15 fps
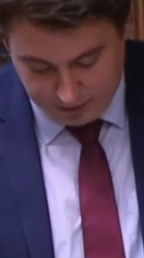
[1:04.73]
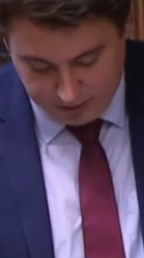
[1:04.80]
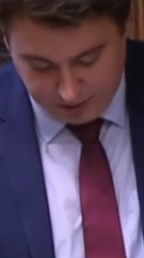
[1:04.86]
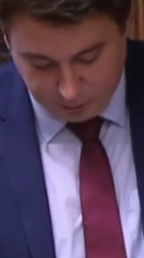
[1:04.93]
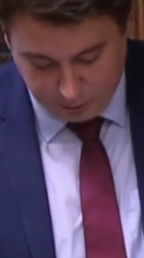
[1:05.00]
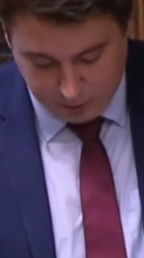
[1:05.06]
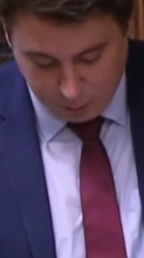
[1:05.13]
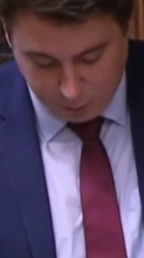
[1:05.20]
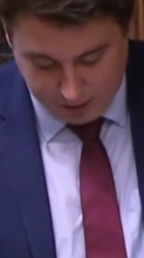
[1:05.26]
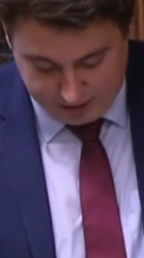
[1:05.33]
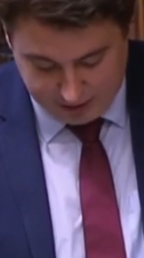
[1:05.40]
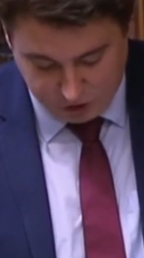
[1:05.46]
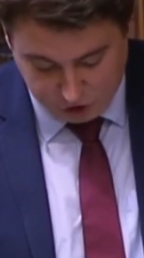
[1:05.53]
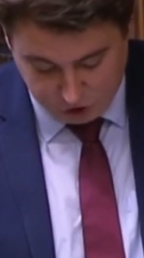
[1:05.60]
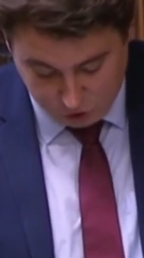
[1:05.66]
this bill will
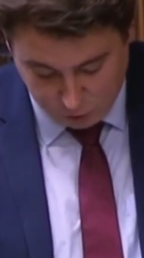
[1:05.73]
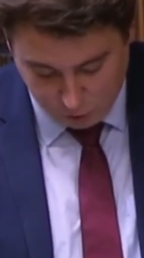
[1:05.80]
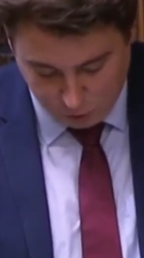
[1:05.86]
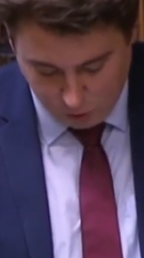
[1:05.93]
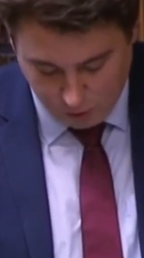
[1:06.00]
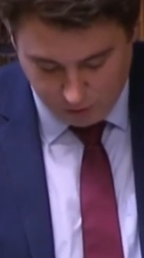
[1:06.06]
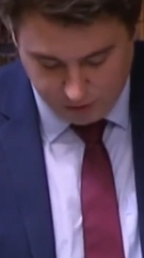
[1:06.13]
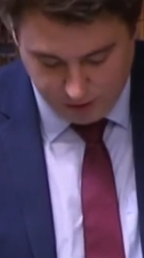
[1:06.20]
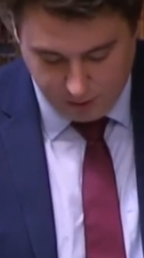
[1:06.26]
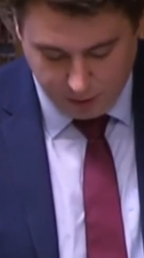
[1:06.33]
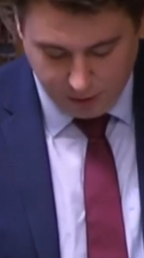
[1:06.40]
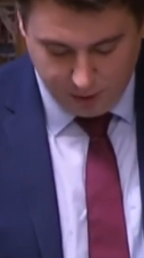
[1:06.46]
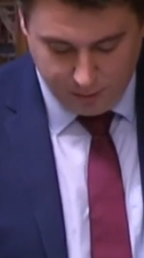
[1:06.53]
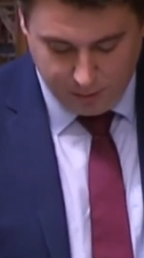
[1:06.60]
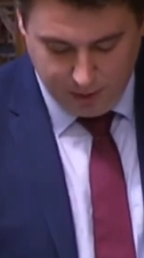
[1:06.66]
ensure that
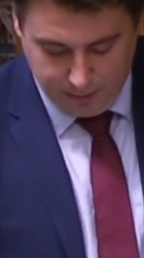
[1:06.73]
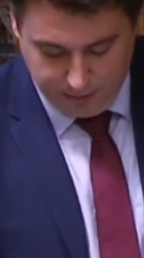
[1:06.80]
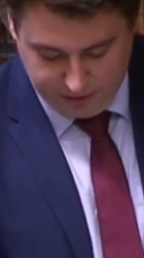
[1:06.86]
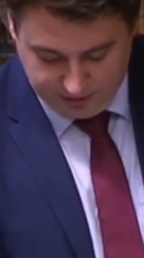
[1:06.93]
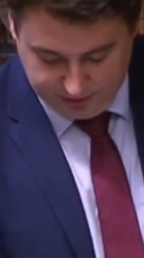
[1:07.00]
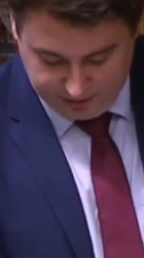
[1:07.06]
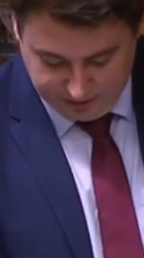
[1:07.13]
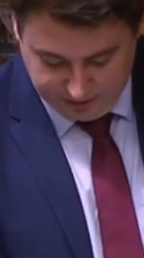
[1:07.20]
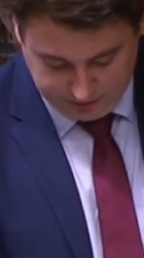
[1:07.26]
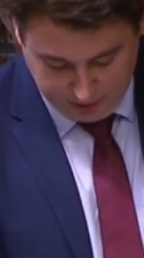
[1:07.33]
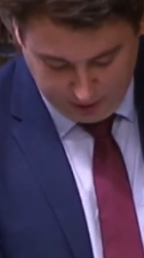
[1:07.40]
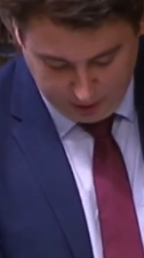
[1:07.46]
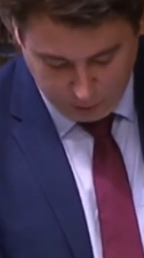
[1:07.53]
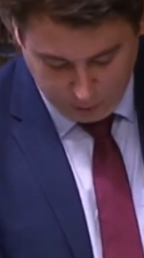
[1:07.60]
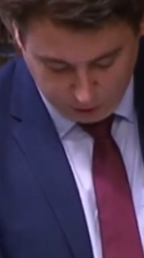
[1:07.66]
businesses
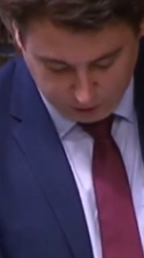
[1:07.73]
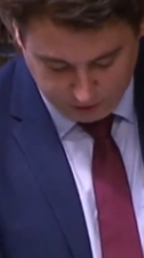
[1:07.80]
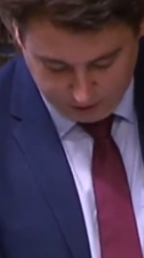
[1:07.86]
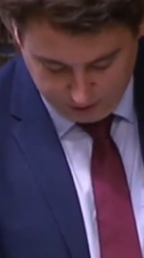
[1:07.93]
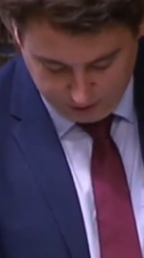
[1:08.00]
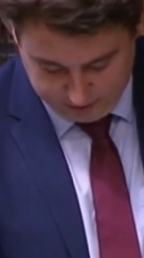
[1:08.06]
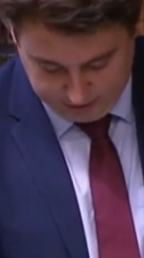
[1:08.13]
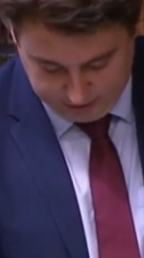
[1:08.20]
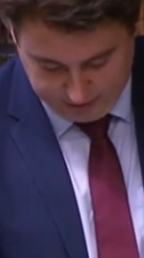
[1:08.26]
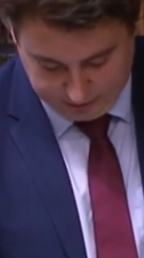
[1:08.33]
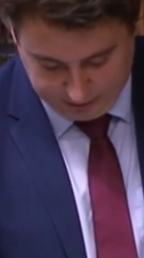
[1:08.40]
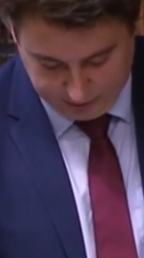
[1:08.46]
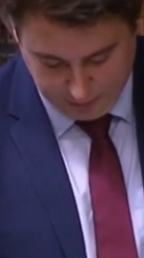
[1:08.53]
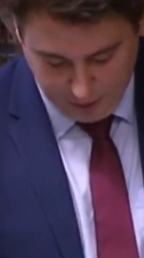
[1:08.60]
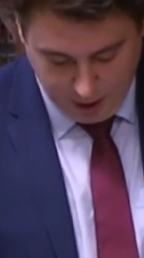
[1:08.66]
across the United
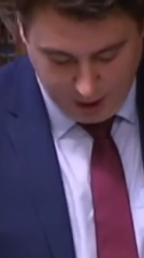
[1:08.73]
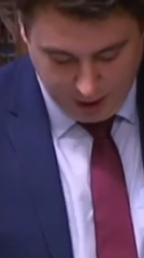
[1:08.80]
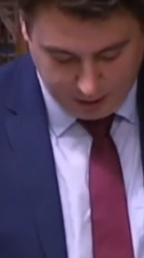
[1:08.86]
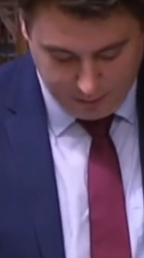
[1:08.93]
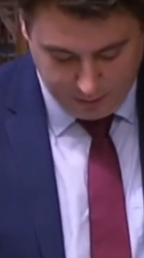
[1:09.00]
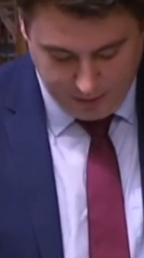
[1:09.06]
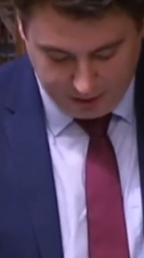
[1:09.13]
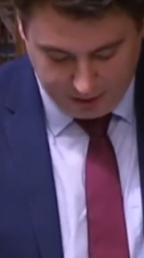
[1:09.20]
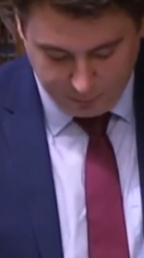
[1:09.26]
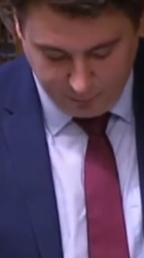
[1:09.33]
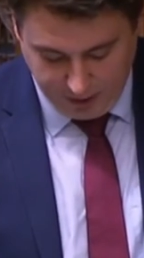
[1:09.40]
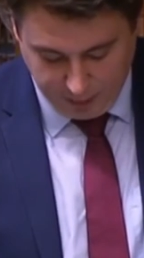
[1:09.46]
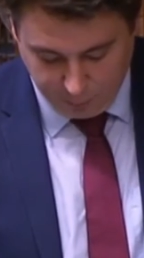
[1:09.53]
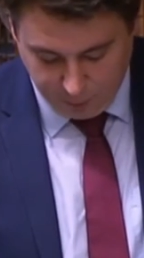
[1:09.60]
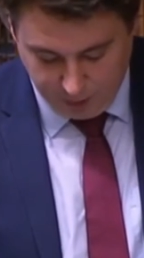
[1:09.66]
Kingdom can benefit
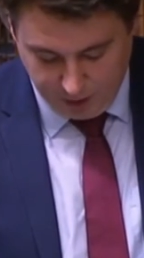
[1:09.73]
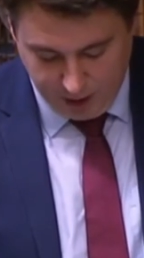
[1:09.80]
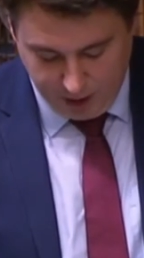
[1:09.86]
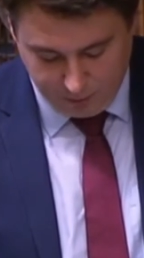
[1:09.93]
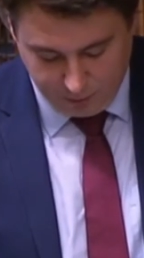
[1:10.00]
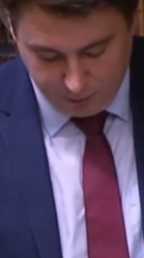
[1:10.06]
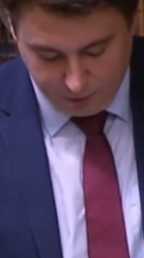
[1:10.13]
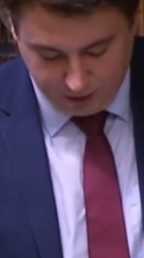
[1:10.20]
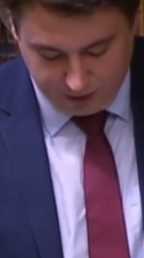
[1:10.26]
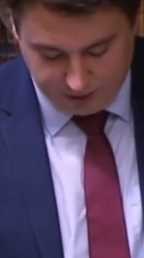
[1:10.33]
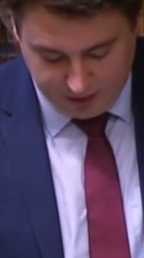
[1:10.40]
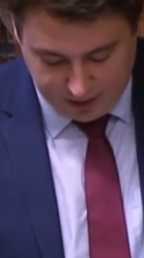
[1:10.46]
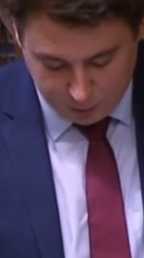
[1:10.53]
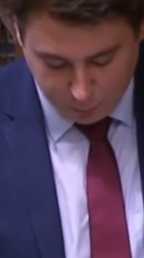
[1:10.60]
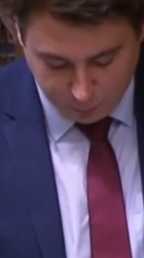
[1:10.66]
from a
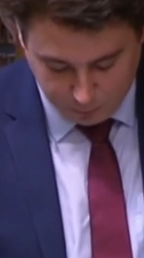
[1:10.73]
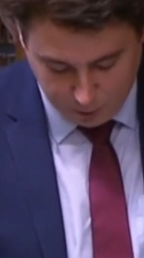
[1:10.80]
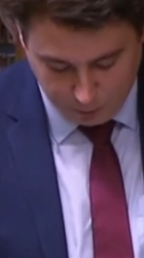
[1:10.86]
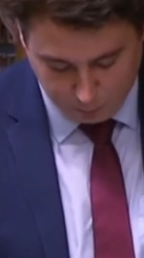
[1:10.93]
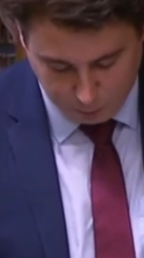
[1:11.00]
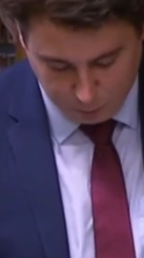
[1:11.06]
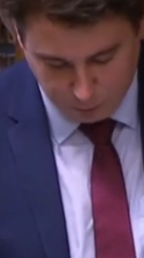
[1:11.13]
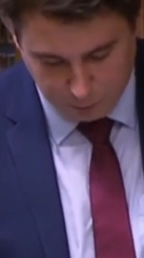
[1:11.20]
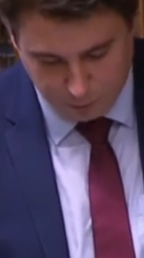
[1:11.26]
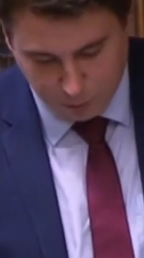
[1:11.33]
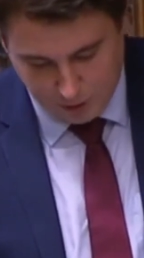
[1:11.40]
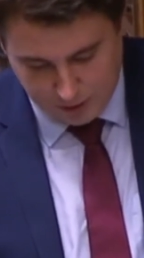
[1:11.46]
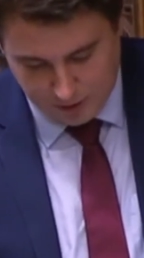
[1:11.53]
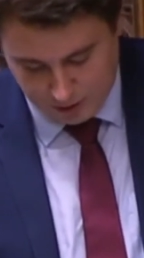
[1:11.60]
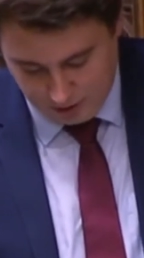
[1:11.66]
continual flow of goods between
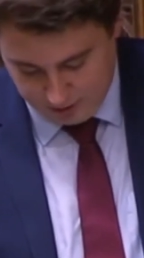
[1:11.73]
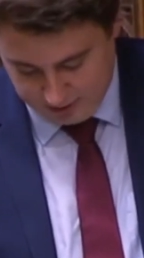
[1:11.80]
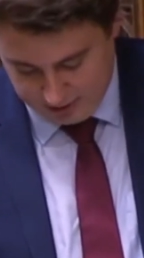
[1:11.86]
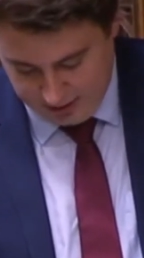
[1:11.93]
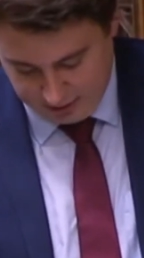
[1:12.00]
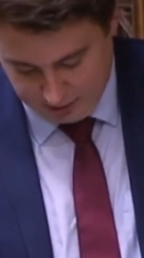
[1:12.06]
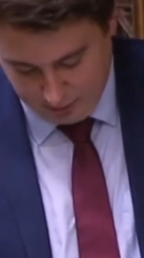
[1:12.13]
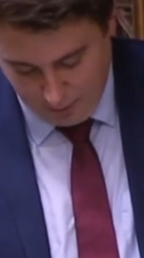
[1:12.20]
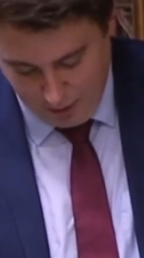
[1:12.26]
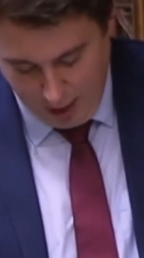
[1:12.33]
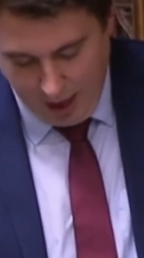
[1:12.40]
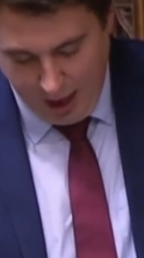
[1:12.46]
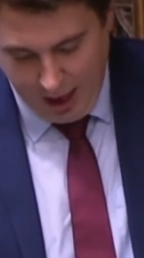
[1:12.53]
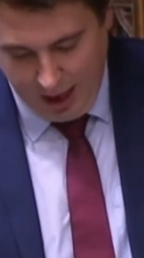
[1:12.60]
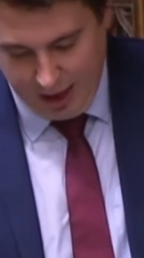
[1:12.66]
the United Kingdom
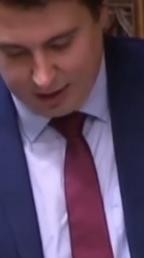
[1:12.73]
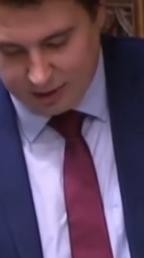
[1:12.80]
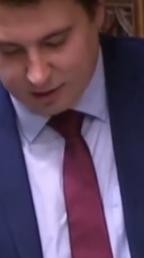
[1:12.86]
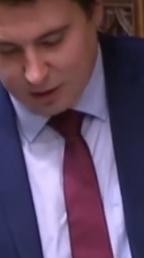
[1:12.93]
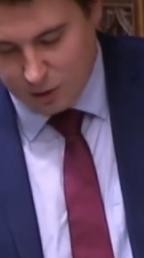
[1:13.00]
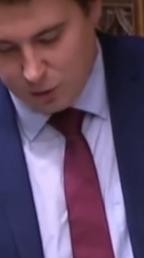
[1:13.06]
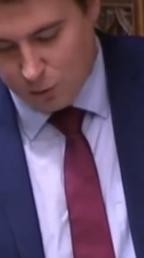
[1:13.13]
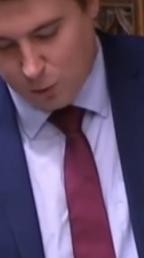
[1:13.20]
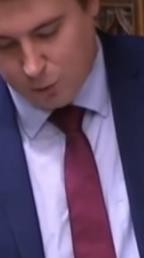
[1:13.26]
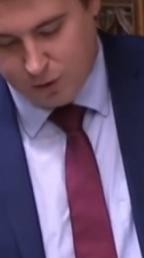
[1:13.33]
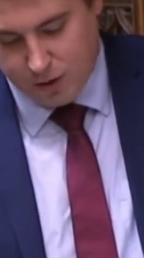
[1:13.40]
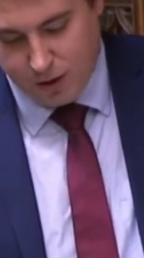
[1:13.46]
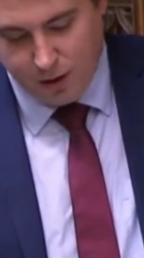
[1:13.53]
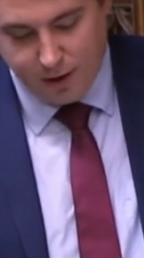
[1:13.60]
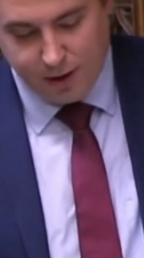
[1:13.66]
and Northern
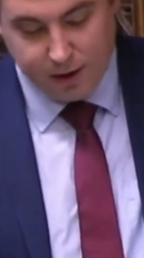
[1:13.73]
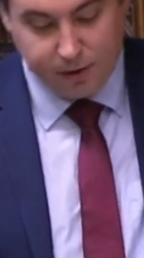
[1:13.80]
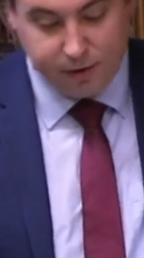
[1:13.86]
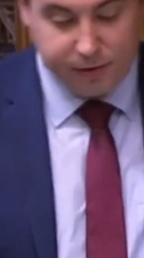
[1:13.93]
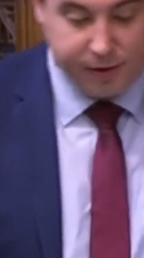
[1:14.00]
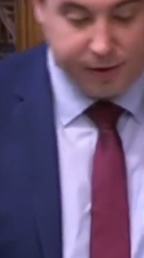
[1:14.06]
Ireland,